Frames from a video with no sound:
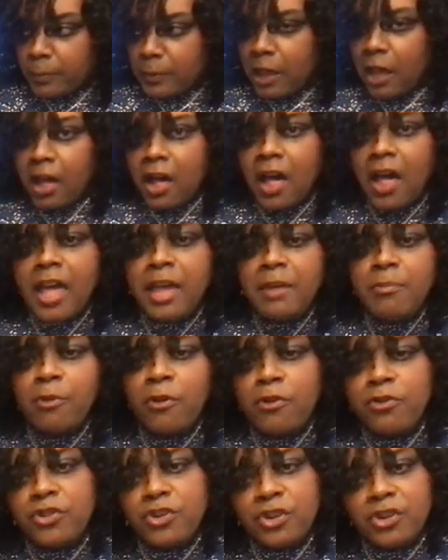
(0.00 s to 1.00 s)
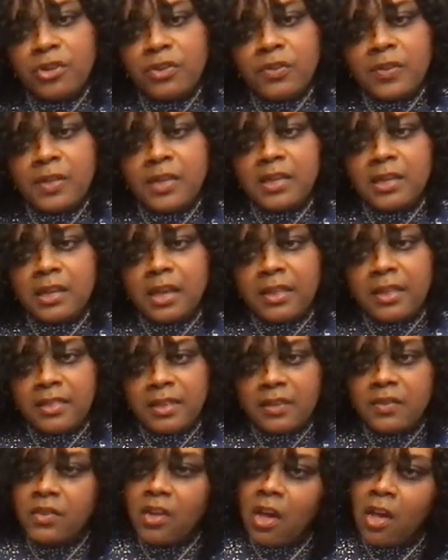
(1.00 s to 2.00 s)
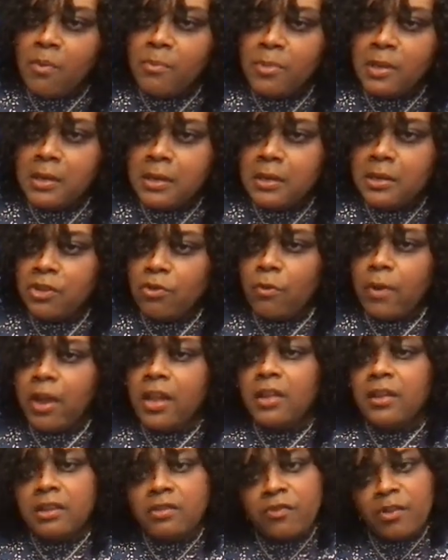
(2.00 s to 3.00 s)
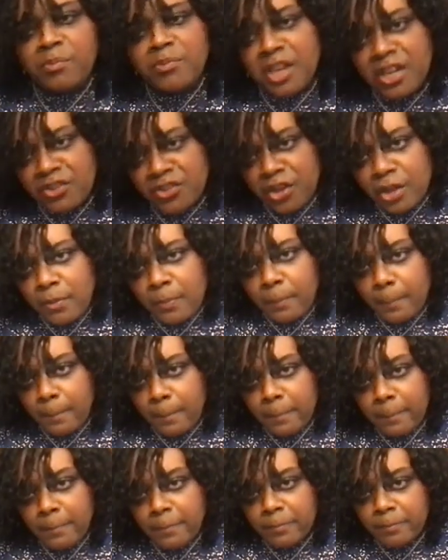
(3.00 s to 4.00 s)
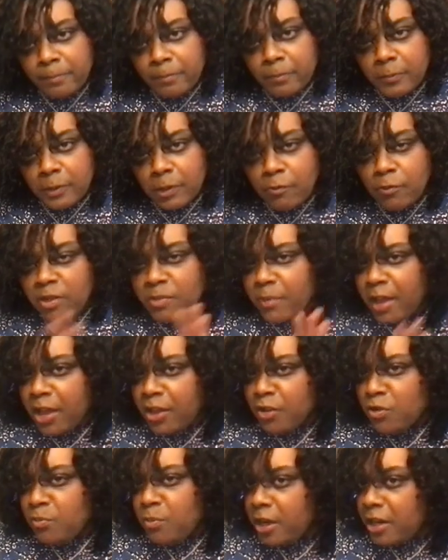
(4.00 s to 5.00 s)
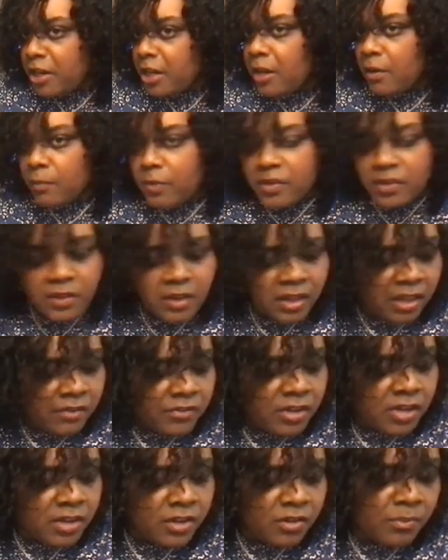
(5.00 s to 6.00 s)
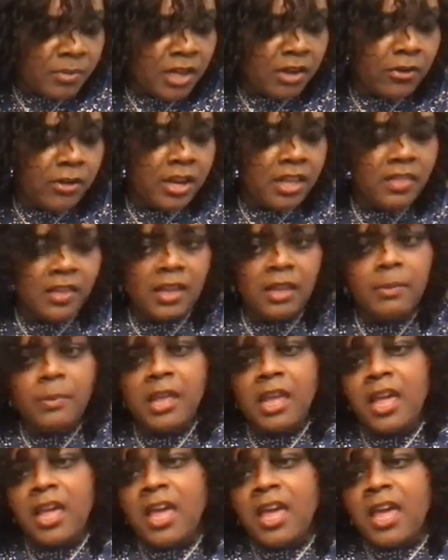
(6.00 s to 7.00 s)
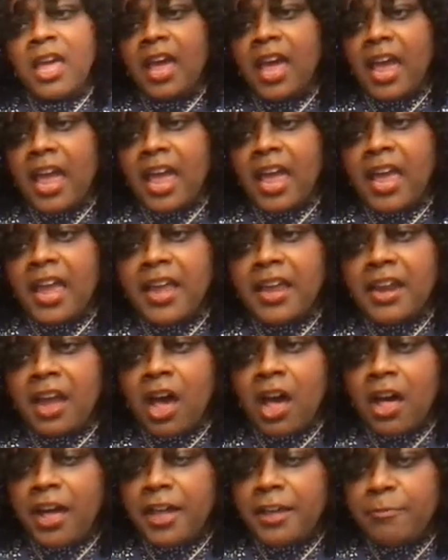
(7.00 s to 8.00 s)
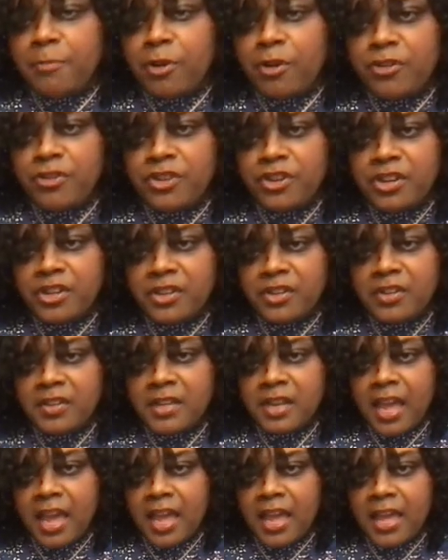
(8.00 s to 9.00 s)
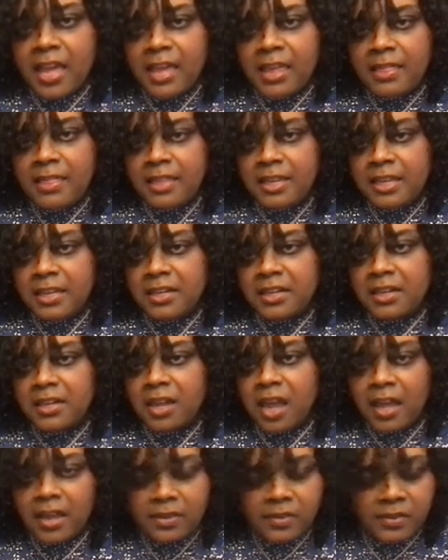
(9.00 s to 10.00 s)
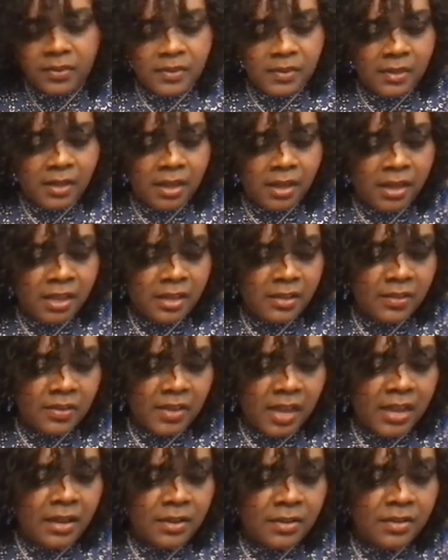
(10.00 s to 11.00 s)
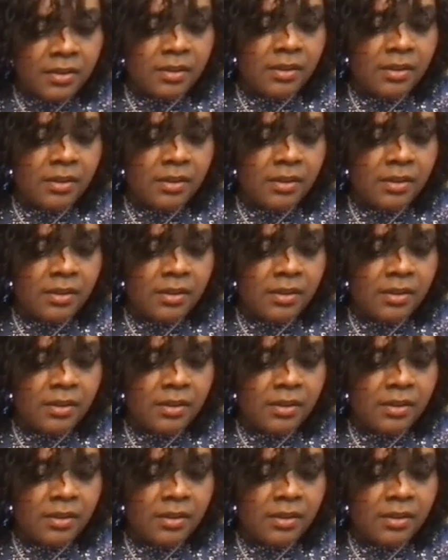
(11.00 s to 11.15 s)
I purchased this combi directly from Ninja with my own money. It wasn't gifted to me or anything. And I purchased the deluxe set.